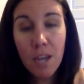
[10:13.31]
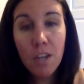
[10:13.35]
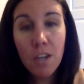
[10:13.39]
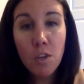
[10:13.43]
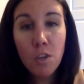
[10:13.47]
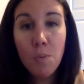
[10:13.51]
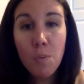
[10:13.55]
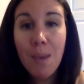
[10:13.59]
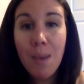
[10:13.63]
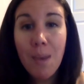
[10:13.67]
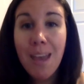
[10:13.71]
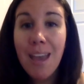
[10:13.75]

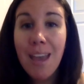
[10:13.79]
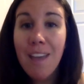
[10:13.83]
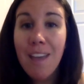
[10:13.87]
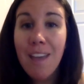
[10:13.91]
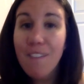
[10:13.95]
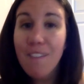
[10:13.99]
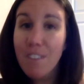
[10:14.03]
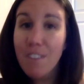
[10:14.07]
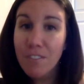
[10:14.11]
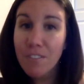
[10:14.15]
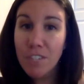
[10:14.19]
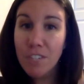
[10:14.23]
You pay
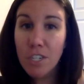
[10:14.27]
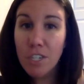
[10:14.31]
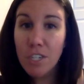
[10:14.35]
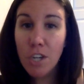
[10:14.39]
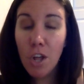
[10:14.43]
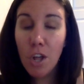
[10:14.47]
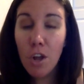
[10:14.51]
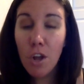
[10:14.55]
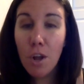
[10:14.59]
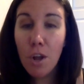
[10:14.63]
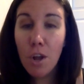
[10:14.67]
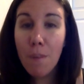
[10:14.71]
a
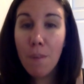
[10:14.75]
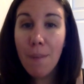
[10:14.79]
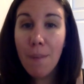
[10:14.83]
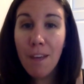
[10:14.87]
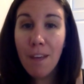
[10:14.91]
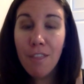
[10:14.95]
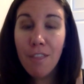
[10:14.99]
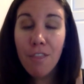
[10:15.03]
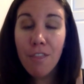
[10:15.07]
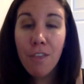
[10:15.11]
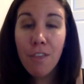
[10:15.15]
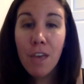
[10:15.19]
$15 a
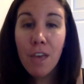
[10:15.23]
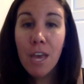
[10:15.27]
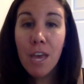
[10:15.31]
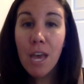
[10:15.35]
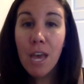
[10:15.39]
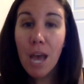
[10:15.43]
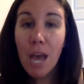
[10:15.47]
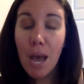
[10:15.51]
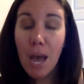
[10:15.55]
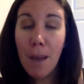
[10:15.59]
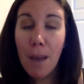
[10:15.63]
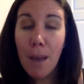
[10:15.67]
month
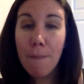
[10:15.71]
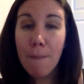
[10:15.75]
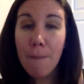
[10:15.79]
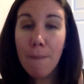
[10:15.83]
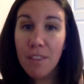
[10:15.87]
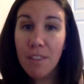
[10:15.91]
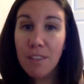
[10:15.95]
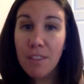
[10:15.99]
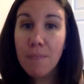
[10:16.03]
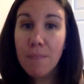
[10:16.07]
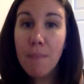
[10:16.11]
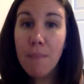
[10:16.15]

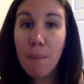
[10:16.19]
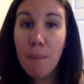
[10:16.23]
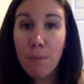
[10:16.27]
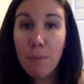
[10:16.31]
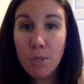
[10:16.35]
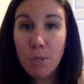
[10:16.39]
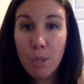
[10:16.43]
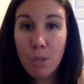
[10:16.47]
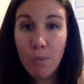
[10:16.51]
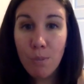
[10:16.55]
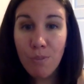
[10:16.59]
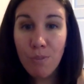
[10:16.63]
monthly
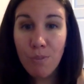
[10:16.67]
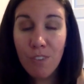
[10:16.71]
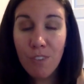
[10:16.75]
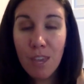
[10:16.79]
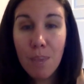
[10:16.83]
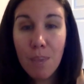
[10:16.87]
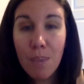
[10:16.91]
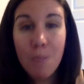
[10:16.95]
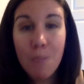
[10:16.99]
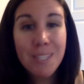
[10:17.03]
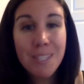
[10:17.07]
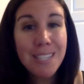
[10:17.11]
membership
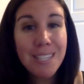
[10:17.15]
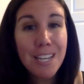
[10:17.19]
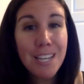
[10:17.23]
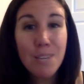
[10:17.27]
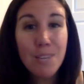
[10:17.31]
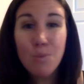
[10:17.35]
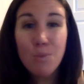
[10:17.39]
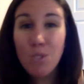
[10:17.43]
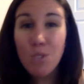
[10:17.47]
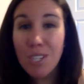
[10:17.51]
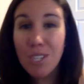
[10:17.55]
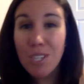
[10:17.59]
fee, but say
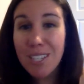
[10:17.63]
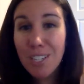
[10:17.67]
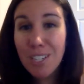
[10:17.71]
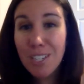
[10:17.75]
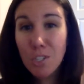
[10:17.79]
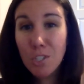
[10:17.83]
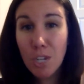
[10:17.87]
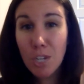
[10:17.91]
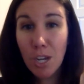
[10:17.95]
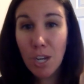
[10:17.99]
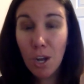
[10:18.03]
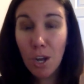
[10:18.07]
you just get
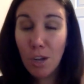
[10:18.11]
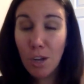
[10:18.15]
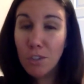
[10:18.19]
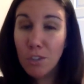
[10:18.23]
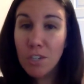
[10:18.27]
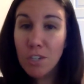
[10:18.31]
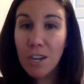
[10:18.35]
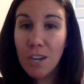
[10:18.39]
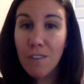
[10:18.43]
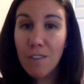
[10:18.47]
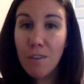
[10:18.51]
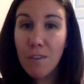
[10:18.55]

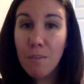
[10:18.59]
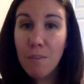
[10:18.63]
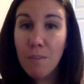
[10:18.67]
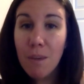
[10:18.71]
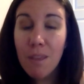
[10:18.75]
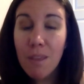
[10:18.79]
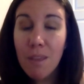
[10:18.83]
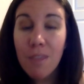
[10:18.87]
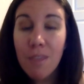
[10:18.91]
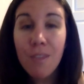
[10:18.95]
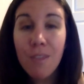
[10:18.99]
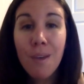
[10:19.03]
Shakeology every
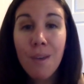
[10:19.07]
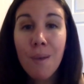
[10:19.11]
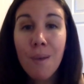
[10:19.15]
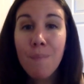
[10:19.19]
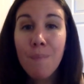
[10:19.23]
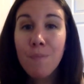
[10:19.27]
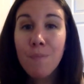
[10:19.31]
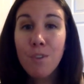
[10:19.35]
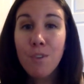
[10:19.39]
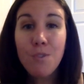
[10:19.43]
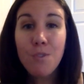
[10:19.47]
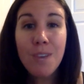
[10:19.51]
month,
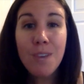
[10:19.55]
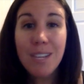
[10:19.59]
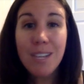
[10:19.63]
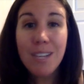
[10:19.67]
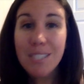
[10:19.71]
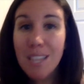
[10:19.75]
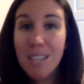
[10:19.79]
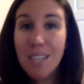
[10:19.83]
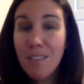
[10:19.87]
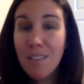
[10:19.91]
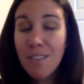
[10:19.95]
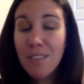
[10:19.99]
your net
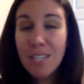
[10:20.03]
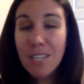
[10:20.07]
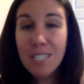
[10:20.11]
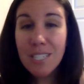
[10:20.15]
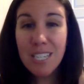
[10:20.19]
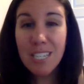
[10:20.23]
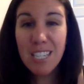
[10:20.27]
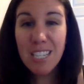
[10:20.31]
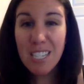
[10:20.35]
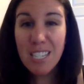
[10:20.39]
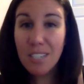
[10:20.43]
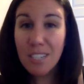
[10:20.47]
savings
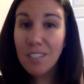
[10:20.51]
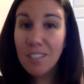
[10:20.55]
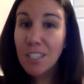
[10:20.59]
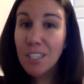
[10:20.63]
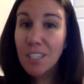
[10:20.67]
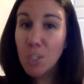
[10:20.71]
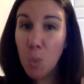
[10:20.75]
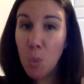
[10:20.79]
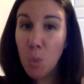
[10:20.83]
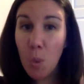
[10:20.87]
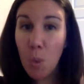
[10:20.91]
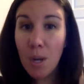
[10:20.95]
is still
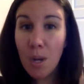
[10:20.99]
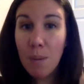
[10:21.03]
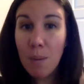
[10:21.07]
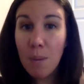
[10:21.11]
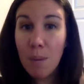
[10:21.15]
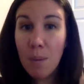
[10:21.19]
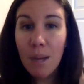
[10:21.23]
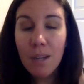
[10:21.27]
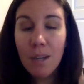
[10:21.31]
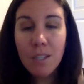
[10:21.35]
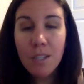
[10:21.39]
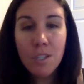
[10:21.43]
like
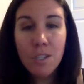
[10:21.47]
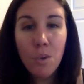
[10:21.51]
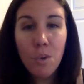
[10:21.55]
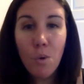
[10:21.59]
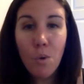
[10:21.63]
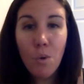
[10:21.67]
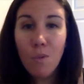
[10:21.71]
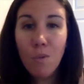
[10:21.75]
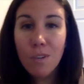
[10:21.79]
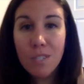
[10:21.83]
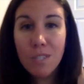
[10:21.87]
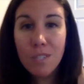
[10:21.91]
$20. So
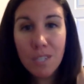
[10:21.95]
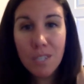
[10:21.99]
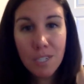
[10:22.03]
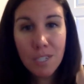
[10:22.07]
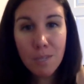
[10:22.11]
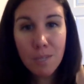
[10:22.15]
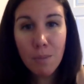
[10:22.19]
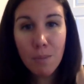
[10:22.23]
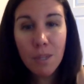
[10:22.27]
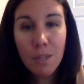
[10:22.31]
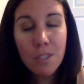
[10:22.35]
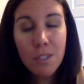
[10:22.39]
over 6
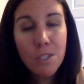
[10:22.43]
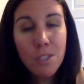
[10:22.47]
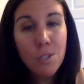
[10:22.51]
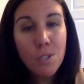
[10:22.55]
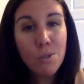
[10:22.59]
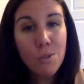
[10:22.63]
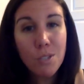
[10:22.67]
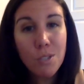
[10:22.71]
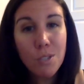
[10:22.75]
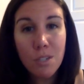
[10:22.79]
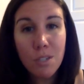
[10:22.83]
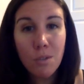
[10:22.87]
months,
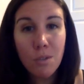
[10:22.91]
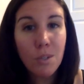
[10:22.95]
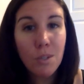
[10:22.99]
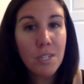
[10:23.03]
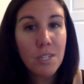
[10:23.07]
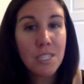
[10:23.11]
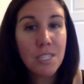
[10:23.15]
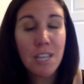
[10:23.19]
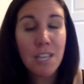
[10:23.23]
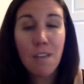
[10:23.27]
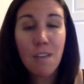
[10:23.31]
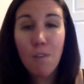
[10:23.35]
you're still going
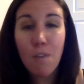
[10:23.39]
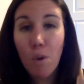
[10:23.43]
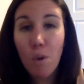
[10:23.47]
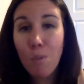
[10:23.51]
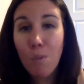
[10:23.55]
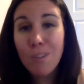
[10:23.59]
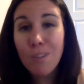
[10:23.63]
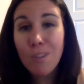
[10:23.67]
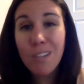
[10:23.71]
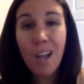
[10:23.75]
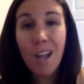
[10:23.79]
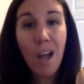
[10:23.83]
to save
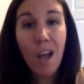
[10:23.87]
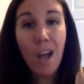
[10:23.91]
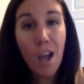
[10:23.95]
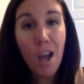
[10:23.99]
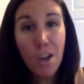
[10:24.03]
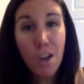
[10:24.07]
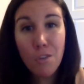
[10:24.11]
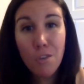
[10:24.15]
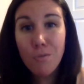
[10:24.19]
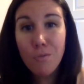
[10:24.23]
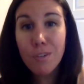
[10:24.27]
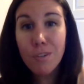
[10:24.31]
almost
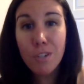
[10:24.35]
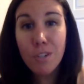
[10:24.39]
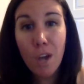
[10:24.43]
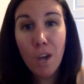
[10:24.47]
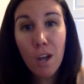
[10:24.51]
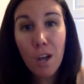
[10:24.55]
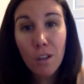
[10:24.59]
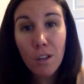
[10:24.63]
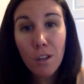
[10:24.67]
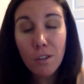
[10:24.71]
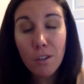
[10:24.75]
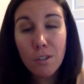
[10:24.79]
$100
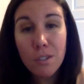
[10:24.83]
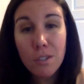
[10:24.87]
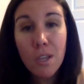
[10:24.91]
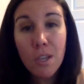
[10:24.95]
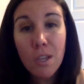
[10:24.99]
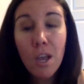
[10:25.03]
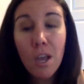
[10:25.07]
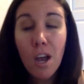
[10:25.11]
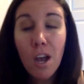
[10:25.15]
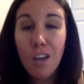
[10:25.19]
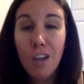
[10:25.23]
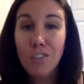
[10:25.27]

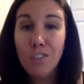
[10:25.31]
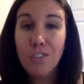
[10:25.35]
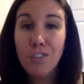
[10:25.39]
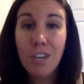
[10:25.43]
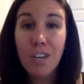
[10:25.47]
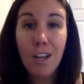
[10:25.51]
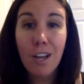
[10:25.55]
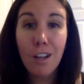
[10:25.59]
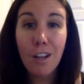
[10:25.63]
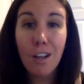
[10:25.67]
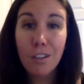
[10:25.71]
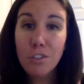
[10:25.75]
on
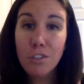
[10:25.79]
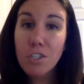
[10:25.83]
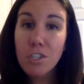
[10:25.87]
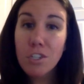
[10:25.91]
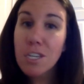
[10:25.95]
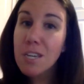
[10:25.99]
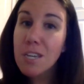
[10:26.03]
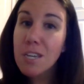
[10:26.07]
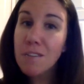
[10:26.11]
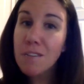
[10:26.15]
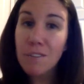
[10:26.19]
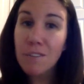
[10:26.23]

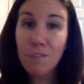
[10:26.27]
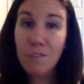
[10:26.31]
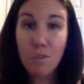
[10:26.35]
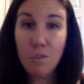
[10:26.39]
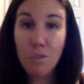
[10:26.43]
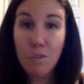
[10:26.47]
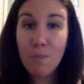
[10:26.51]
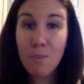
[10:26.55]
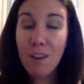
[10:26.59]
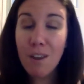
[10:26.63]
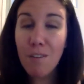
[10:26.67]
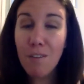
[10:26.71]
Shakeology, even if
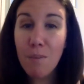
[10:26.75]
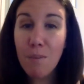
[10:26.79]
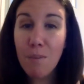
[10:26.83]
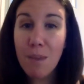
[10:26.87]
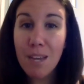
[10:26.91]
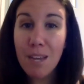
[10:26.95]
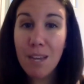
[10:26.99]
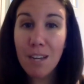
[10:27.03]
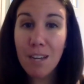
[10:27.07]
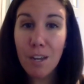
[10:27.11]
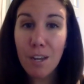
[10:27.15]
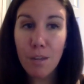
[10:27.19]
you never
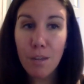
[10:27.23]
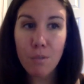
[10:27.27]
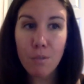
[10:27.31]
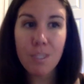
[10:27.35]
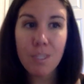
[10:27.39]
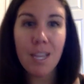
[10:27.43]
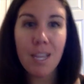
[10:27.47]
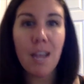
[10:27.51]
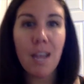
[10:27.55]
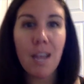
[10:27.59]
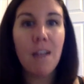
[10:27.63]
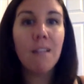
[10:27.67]
make another
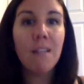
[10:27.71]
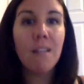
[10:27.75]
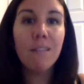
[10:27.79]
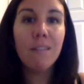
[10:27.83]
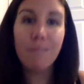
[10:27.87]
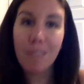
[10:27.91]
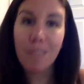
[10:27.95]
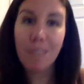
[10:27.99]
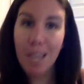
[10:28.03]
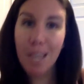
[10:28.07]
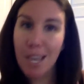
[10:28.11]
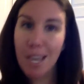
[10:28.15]
sale
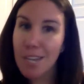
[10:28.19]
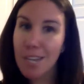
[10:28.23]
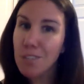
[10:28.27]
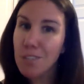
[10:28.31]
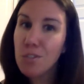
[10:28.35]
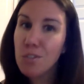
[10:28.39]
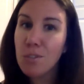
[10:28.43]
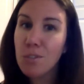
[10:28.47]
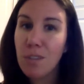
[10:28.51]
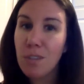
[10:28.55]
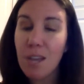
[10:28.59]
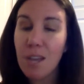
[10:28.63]
and
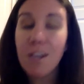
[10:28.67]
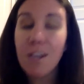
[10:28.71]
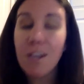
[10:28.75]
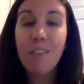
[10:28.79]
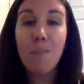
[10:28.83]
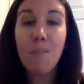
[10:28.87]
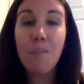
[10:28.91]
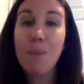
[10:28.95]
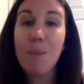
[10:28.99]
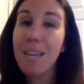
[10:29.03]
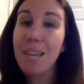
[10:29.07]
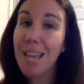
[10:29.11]

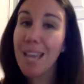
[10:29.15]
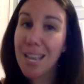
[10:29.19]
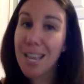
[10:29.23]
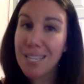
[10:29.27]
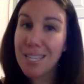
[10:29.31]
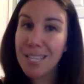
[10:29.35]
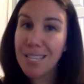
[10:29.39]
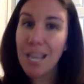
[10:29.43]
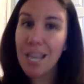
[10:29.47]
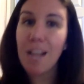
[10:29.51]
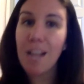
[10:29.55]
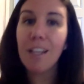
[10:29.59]
never make a
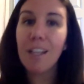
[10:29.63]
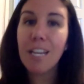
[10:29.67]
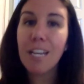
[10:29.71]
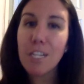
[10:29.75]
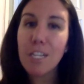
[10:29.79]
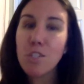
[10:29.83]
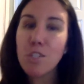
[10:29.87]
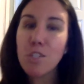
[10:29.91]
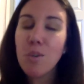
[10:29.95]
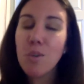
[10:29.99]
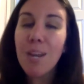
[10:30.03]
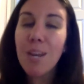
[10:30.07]
sale,
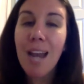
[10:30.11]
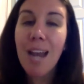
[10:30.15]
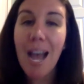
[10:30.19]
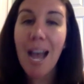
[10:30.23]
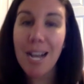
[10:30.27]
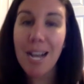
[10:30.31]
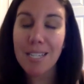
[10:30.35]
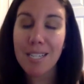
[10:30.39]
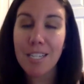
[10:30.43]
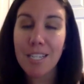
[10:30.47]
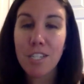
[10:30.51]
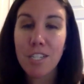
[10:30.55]
and you get
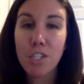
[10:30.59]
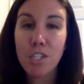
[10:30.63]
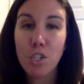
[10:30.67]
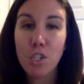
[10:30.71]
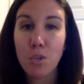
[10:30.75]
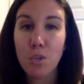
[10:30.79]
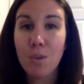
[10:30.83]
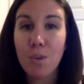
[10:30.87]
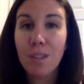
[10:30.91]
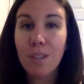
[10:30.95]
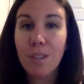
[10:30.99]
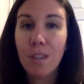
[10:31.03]
access
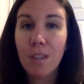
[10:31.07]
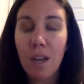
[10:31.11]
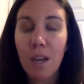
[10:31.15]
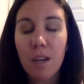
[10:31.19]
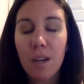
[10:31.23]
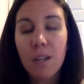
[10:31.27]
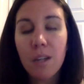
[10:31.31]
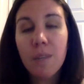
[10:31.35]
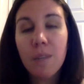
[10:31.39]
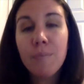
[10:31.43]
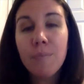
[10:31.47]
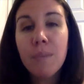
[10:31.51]
to
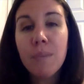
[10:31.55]
Alana.